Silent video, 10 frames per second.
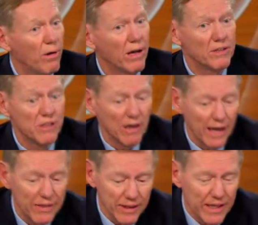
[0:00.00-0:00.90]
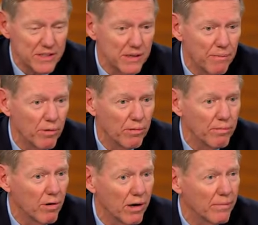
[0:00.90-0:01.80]
Well, Charlie, I think that's an important
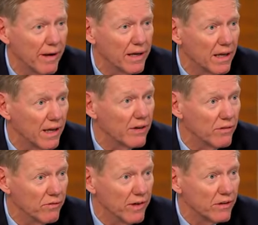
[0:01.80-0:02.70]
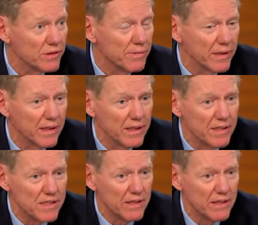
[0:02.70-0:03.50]
part about electric vehicles because